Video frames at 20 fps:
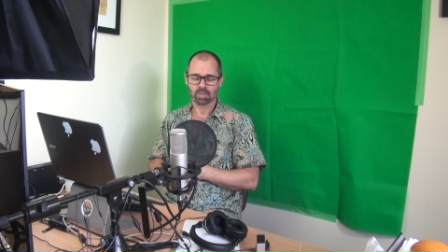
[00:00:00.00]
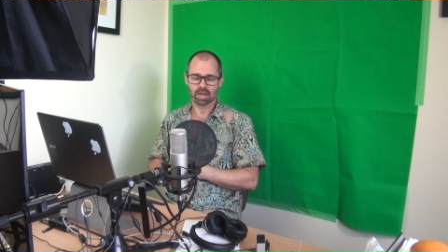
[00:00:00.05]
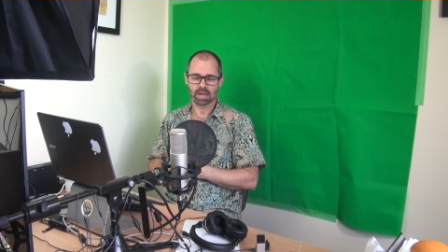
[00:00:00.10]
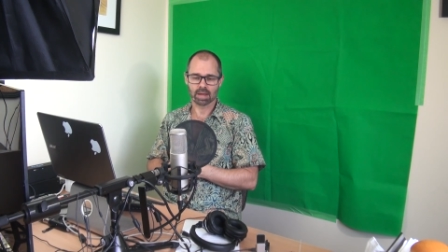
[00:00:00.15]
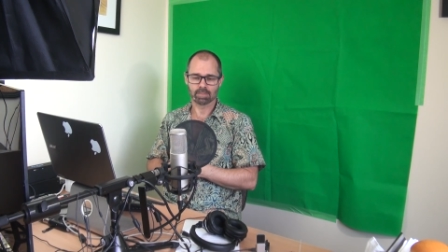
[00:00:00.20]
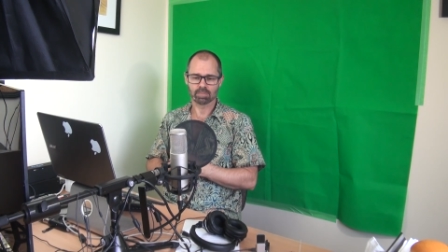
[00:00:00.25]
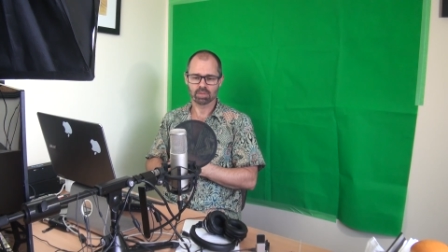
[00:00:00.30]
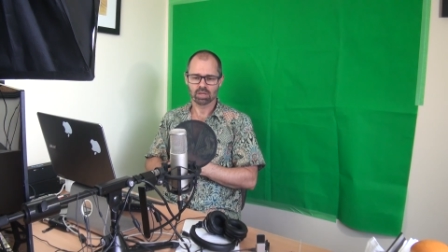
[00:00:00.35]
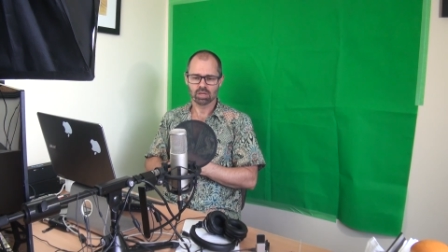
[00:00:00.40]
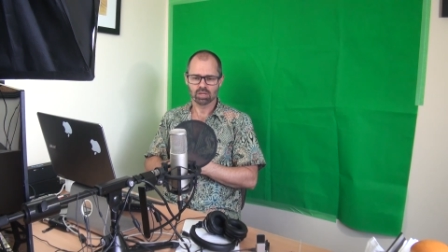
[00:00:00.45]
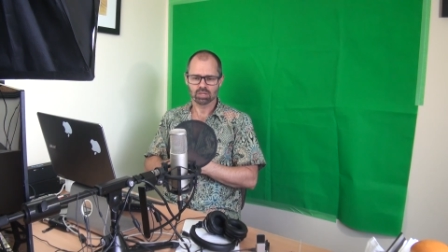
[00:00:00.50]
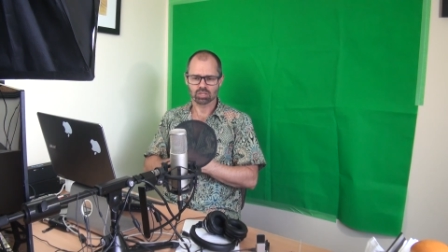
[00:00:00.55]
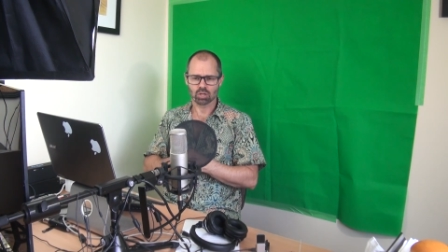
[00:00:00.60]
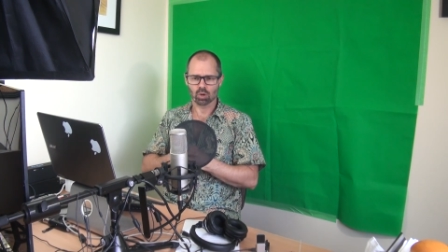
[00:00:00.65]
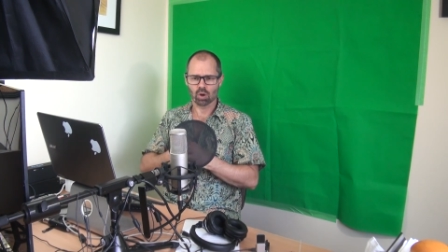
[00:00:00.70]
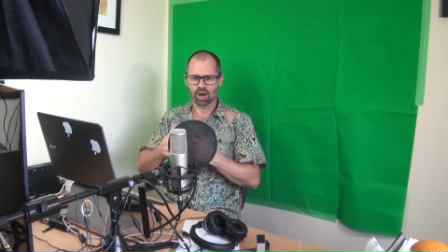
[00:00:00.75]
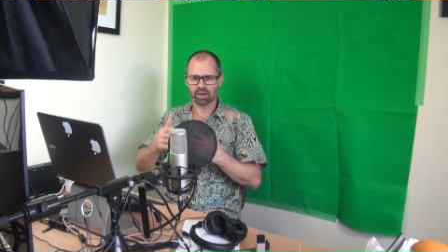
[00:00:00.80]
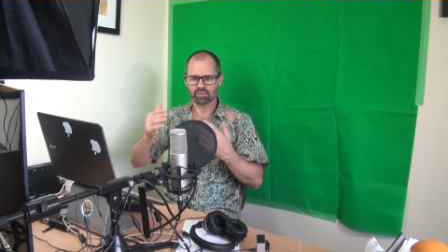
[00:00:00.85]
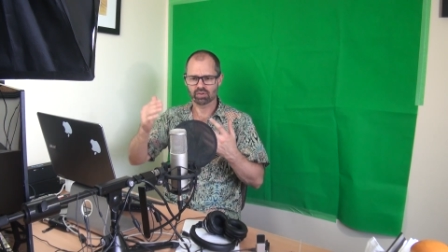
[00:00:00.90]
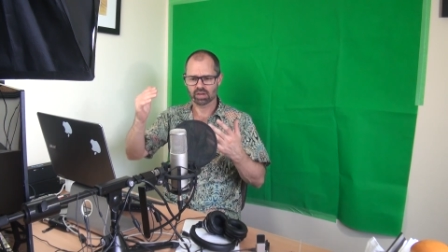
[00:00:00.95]
Um,
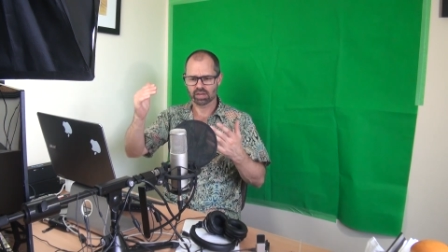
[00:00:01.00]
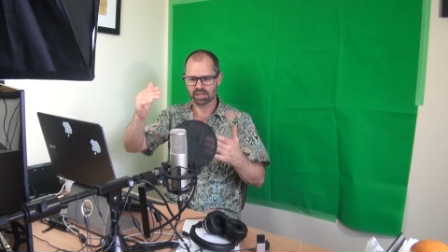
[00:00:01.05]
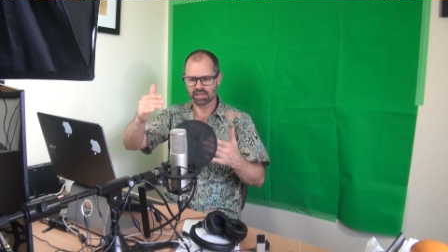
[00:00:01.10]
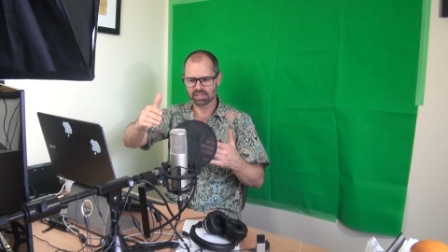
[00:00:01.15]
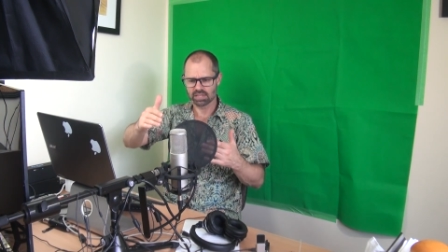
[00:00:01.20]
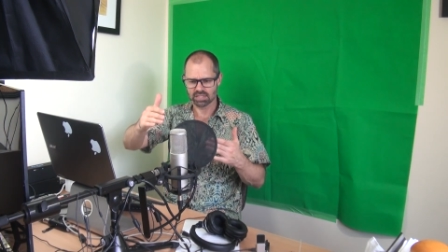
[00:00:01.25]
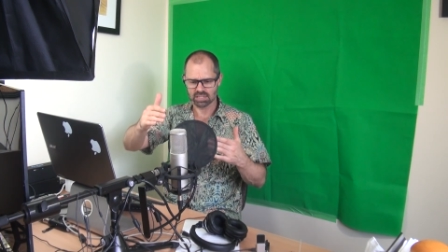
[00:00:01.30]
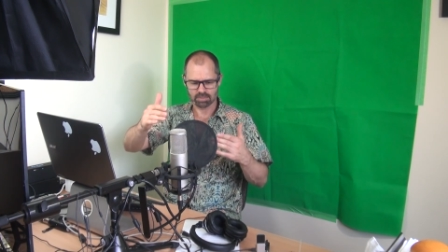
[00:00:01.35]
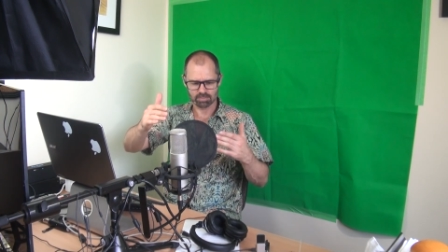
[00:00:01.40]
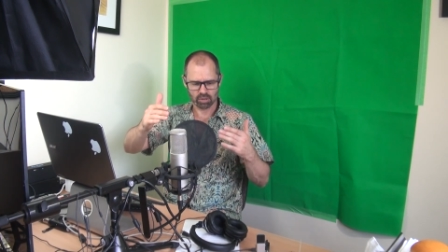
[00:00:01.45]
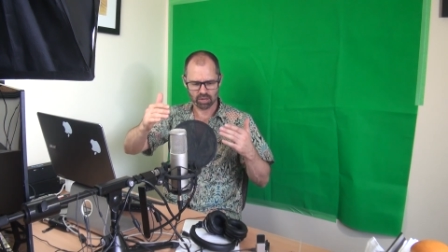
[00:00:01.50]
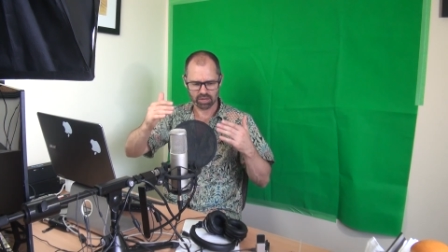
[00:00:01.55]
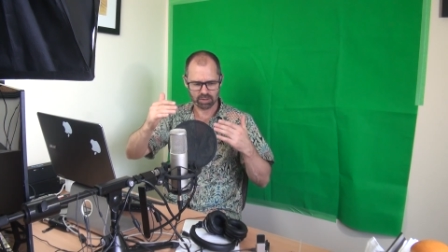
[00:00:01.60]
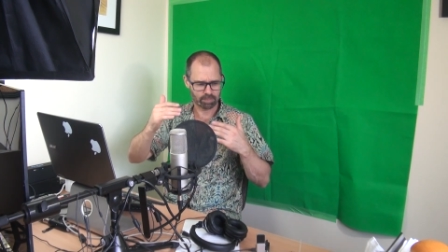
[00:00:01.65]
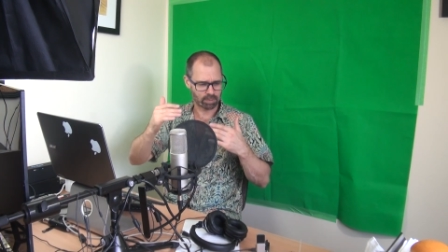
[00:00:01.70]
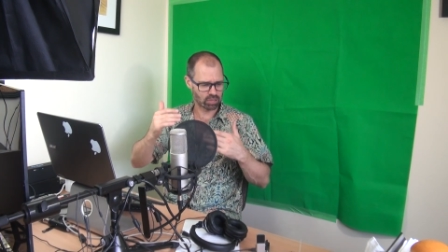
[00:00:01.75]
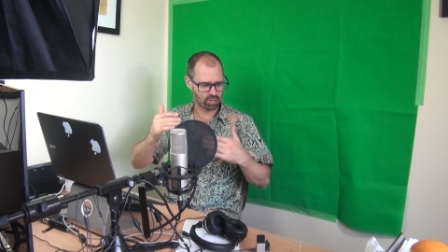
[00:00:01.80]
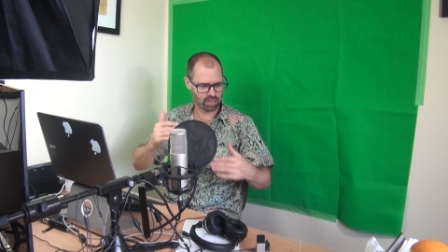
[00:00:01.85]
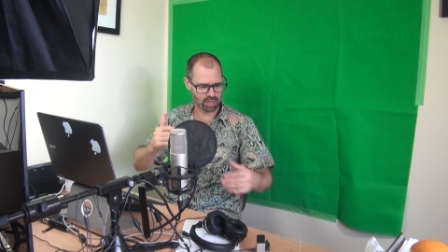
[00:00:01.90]
so I've got a condenser mic, but